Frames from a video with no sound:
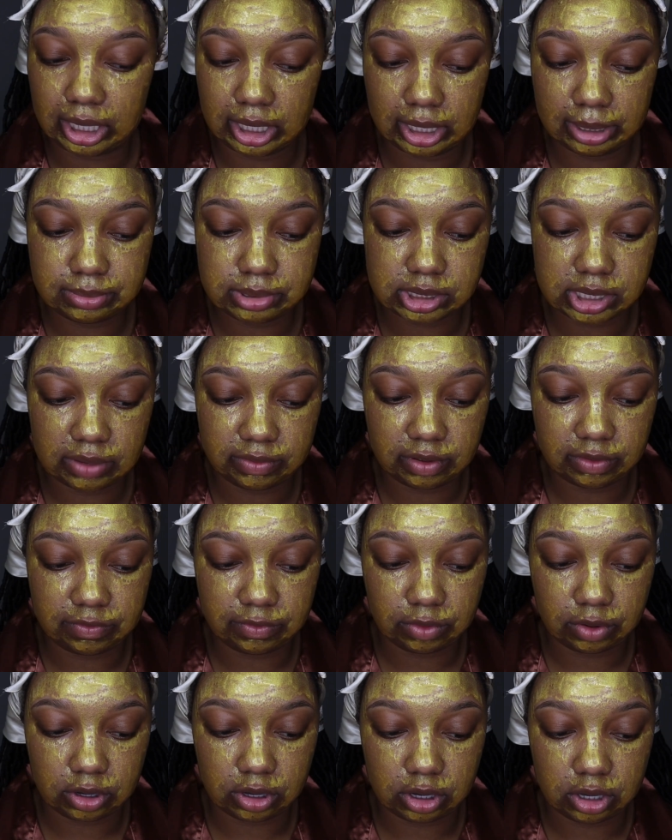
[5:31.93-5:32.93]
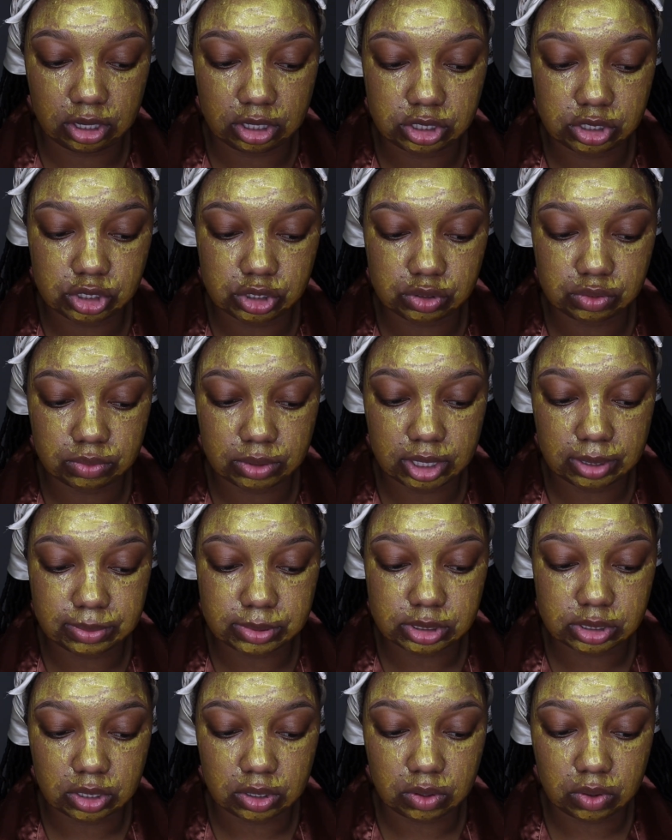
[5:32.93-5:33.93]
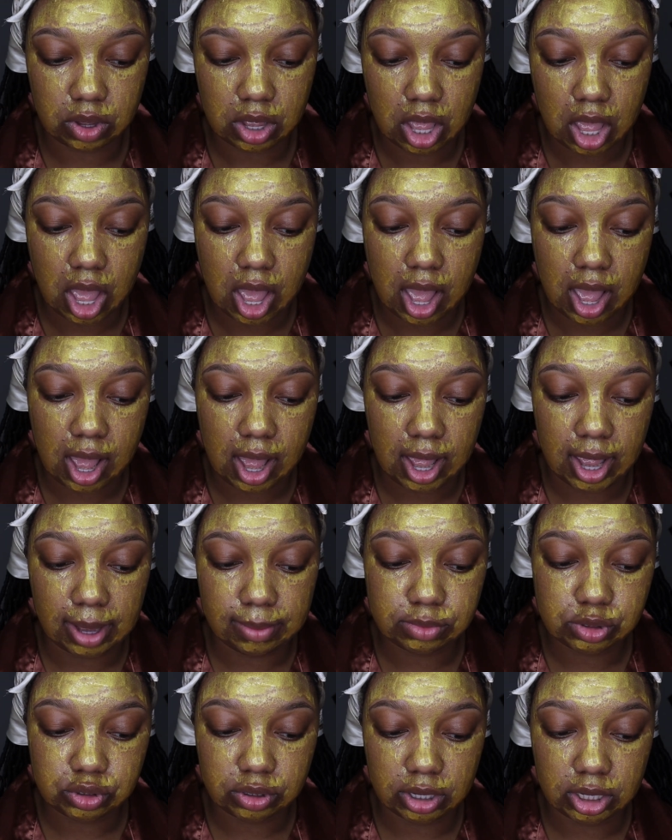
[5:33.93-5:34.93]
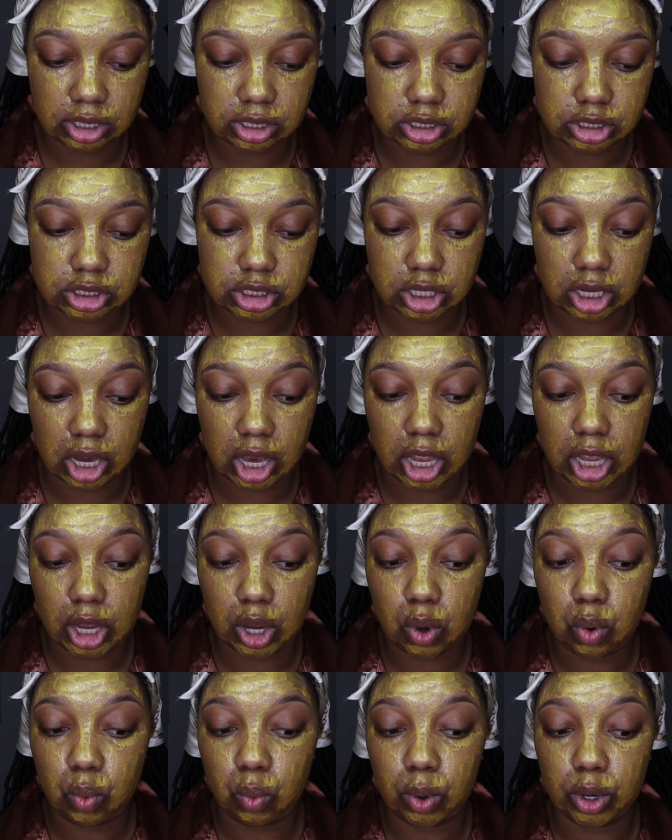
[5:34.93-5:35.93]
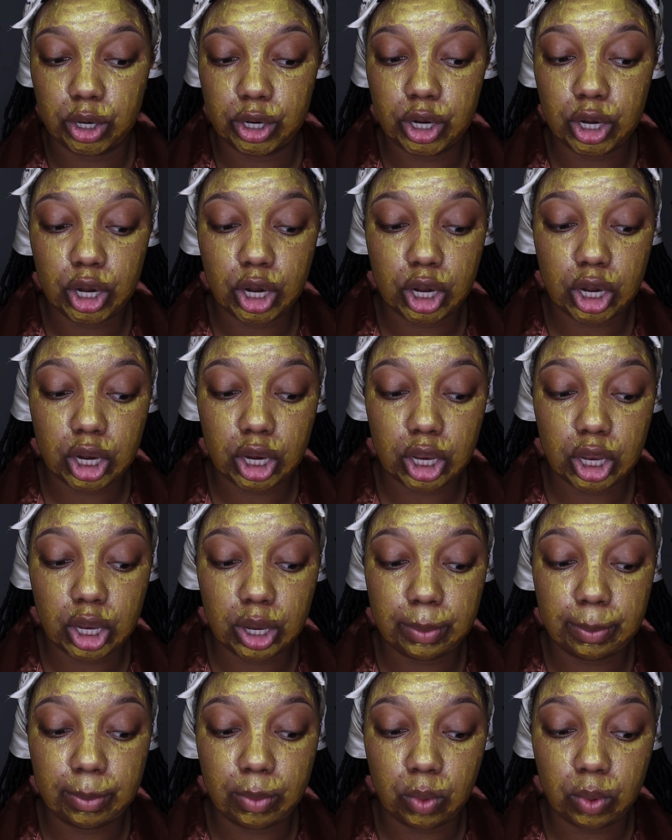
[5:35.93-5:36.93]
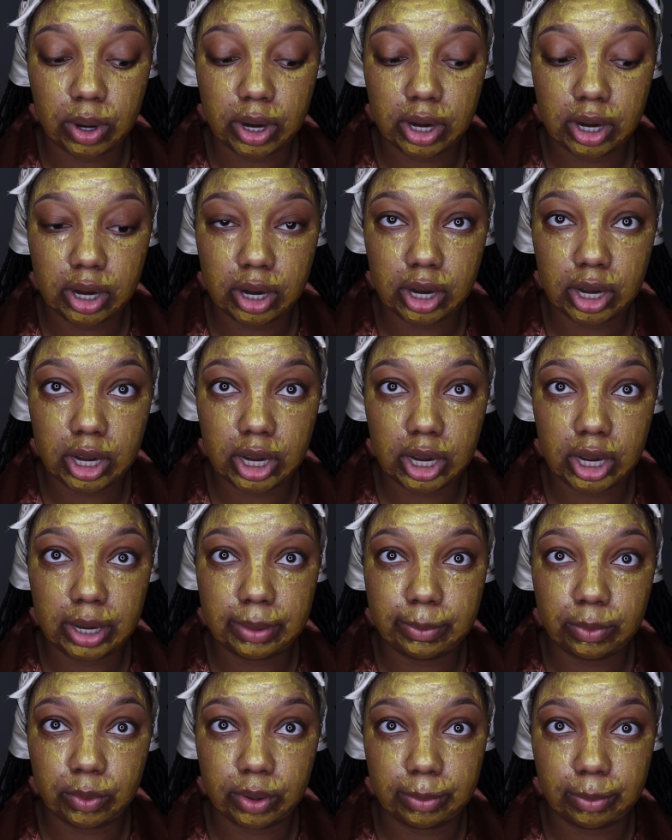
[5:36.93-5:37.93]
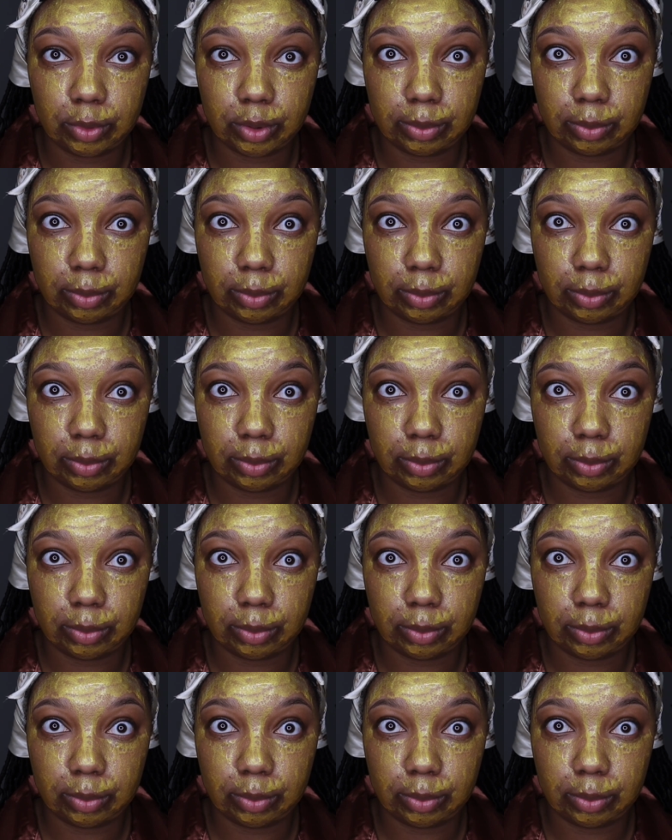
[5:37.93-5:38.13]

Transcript: I'm saving for a trip, so I'm trying to like work more and more,